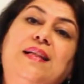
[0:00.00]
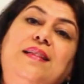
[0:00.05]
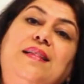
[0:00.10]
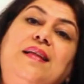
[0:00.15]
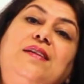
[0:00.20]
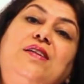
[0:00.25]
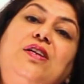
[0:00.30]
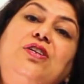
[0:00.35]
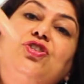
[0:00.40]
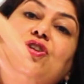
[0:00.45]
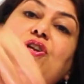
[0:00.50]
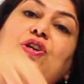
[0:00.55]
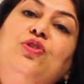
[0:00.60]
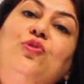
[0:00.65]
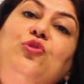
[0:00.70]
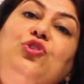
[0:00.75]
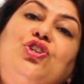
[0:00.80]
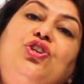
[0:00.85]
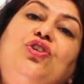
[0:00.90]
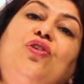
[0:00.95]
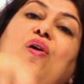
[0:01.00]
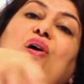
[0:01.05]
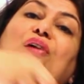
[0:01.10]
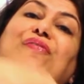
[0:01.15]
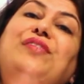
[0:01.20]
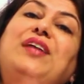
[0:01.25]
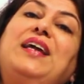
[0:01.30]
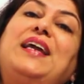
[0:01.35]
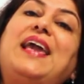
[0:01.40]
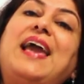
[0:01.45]
the dissolution
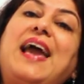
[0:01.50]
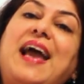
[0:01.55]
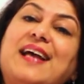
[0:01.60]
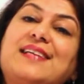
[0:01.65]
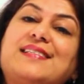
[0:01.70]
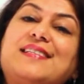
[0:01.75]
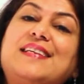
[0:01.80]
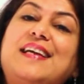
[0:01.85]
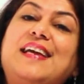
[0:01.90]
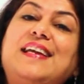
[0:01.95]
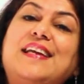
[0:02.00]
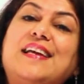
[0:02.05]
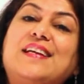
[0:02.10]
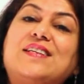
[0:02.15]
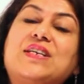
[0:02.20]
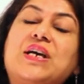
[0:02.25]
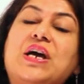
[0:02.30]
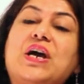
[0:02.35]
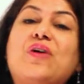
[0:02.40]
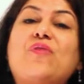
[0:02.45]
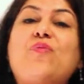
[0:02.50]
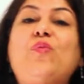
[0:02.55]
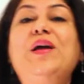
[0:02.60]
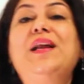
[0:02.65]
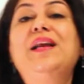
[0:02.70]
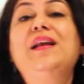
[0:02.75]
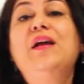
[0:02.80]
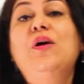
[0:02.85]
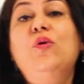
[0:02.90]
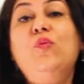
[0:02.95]
of the gas in it
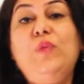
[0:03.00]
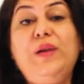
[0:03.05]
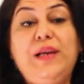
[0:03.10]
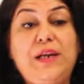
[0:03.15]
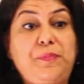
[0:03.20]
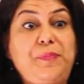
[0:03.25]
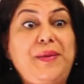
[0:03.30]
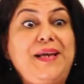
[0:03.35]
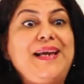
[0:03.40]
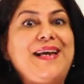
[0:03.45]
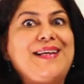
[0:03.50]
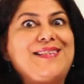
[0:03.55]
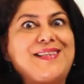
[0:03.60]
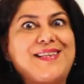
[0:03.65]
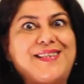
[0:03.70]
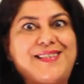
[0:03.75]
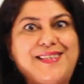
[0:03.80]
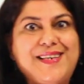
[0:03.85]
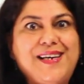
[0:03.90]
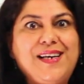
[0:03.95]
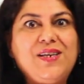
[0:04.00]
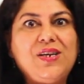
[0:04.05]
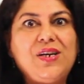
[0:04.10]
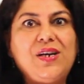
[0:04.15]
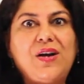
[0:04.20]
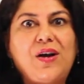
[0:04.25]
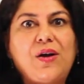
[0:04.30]
will it be assisted?